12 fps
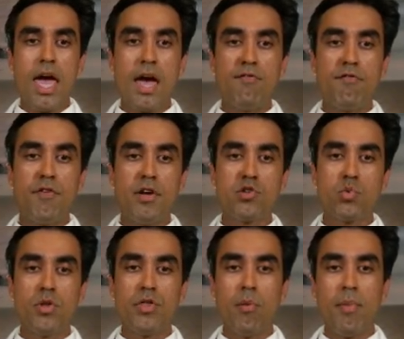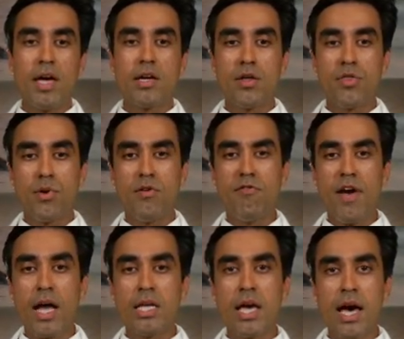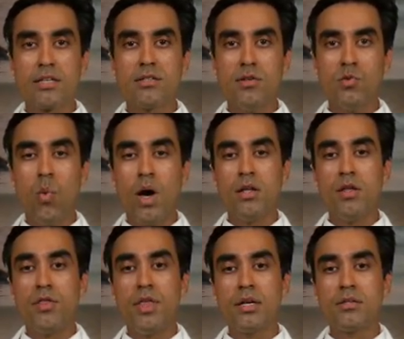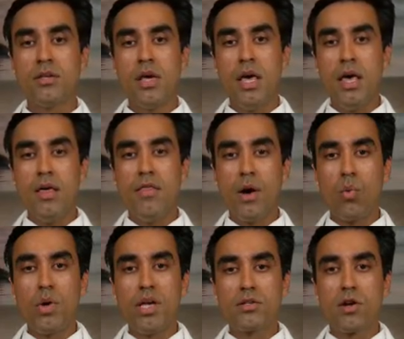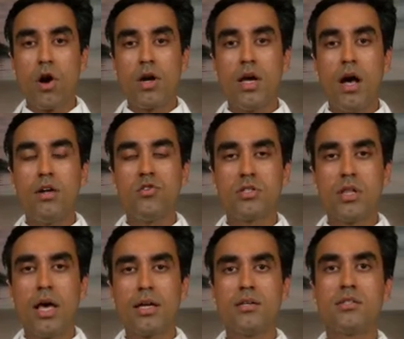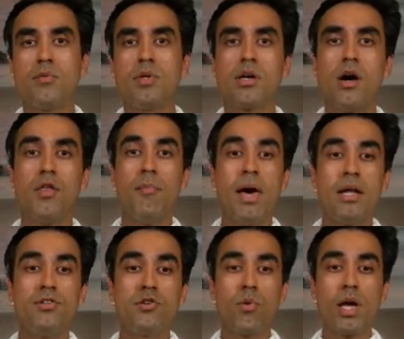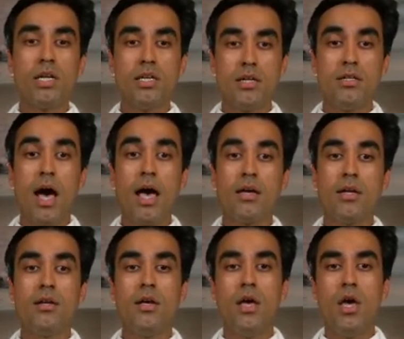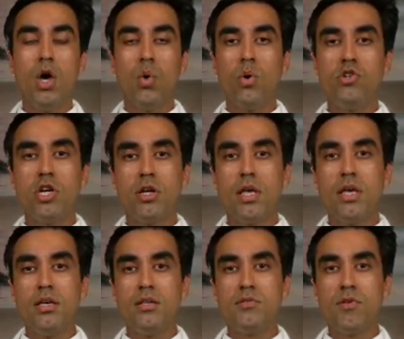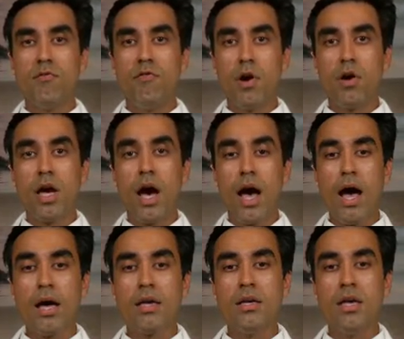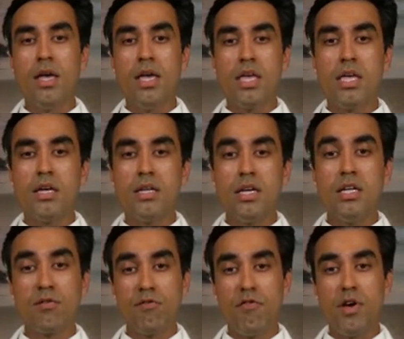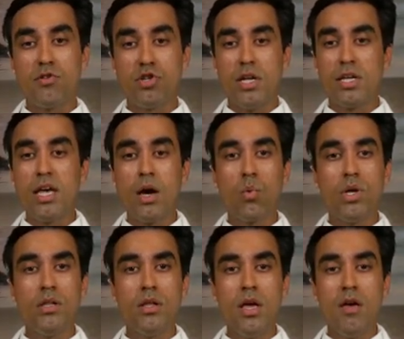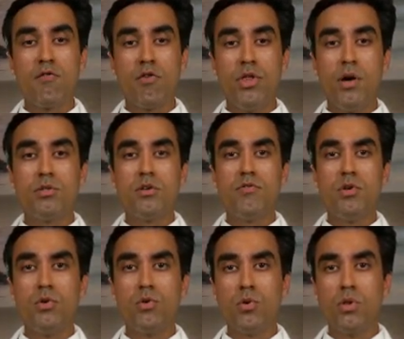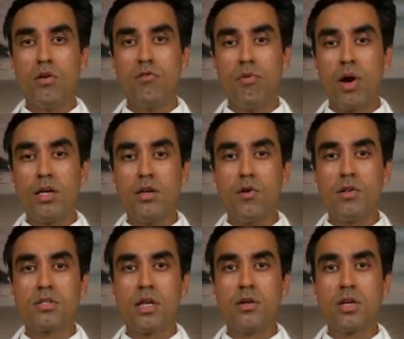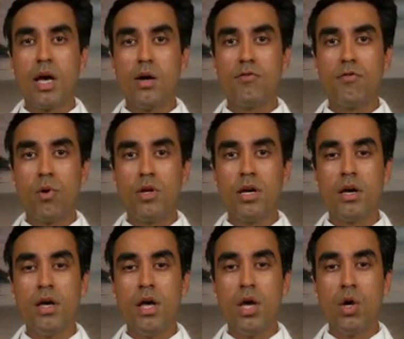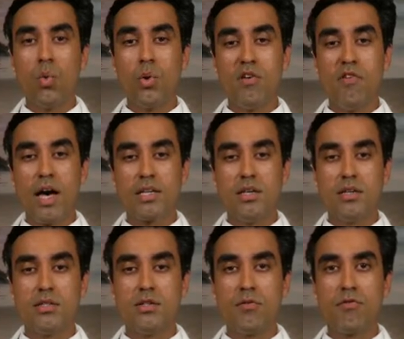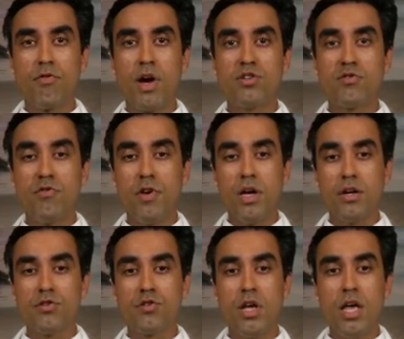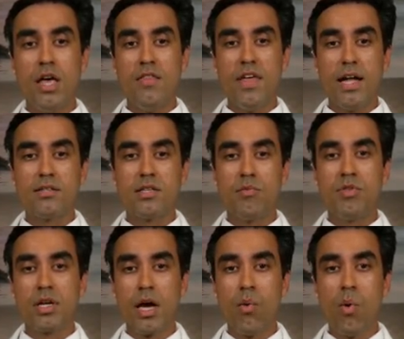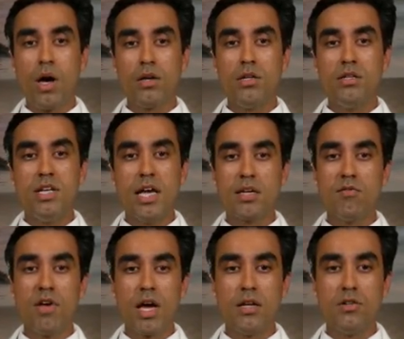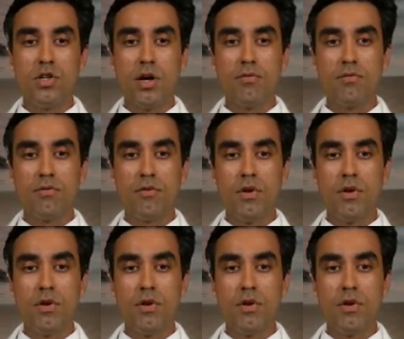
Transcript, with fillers: And fish with omega 3 fatty acids, one of the things that we as cardiologists like is something called the Mediterranean diet, which is very high in eating fish. And again, we, for those of you who live right here in Southern California, we have access to fresh fish. That's something I want you to take advantage of.